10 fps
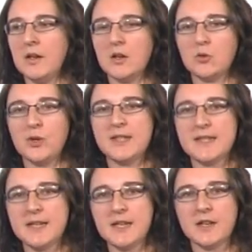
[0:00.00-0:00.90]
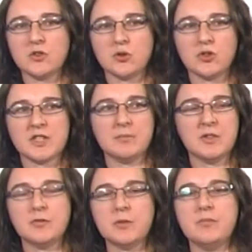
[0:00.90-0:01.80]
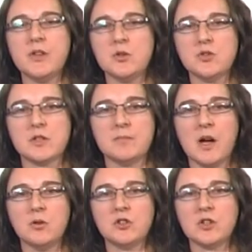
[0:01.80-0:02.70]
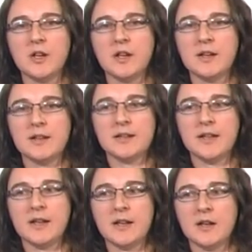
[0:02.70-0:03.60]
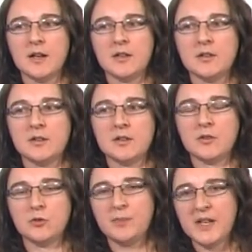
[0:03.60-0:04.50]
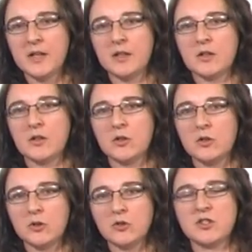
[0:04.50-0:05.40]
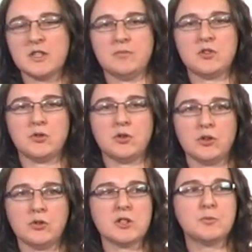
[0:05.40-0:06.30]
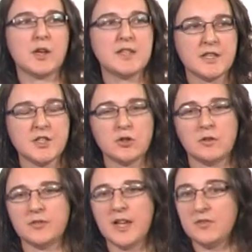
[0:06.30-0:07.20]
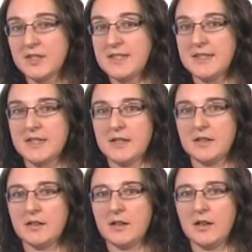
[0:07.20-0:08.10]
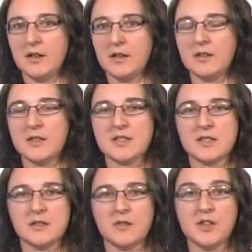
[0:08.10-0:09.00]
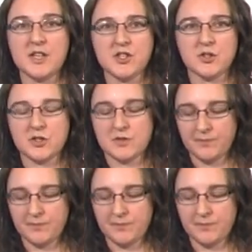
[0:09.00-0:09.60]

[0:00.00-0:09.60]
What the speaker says: critiques or some different views about the underpinning concepts or conceptualization of diversity in these definitions.